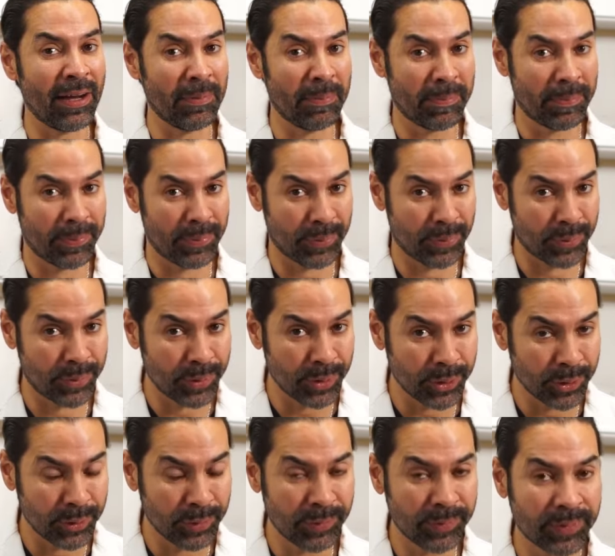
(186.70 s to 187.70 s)

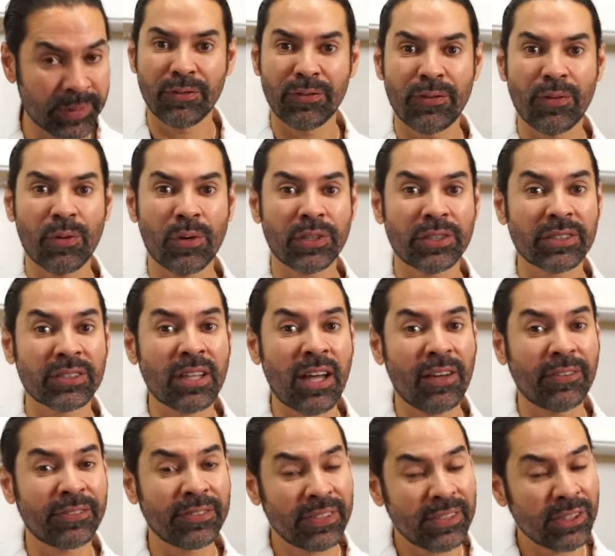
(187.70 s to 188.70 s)
approved for
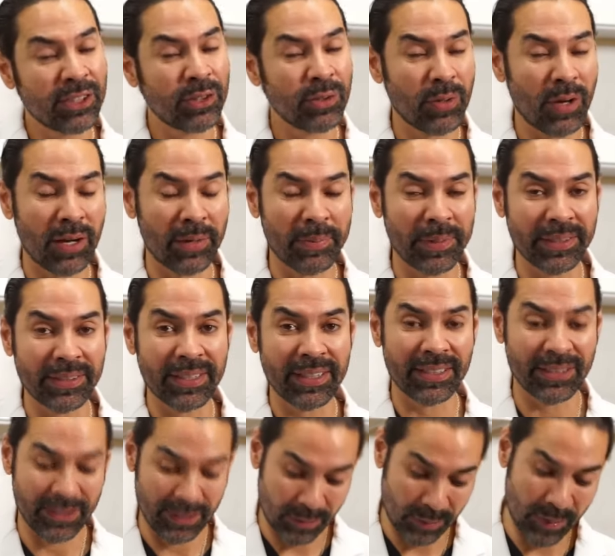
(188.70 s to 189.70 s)
soft tissue
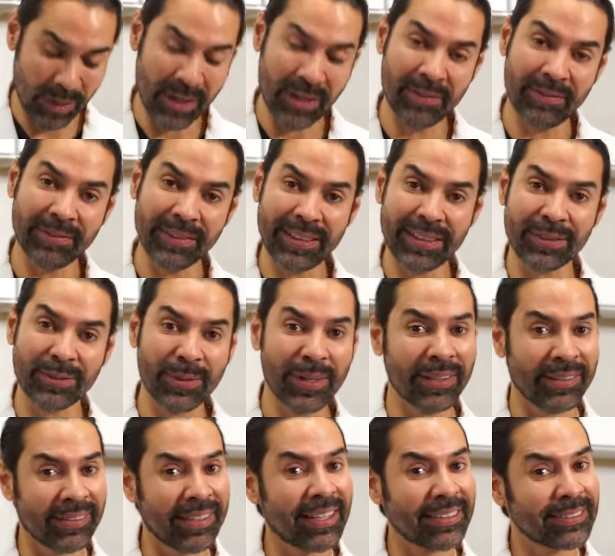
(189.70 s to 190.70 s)
augmentation. Well, guess
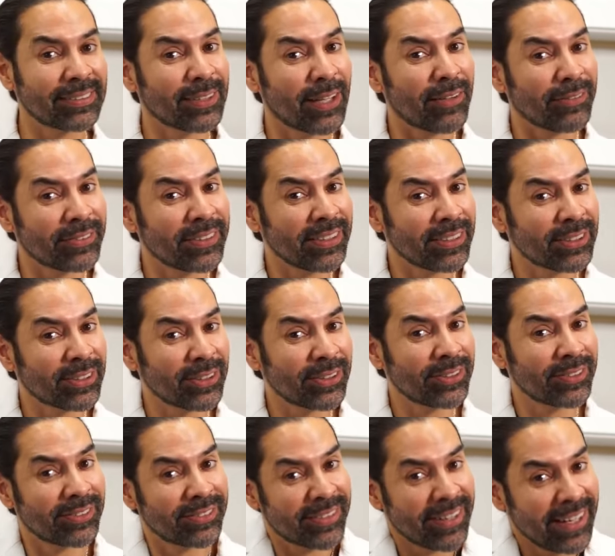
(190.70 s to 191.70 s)
what? That's soft
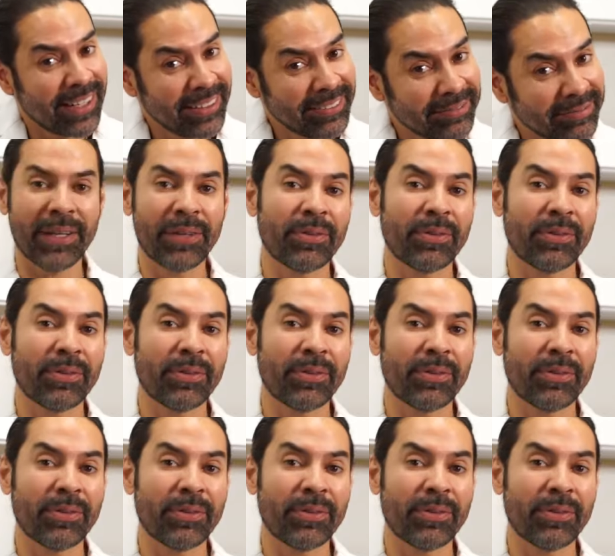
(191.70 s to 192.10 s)
tissue, right?